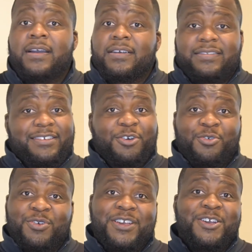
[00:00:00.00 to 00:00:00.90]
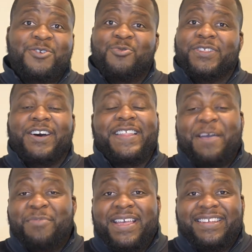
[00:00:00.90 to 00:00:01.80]
So, with all
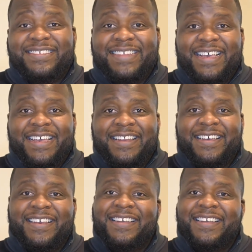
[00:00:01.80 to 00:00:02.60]
that being said,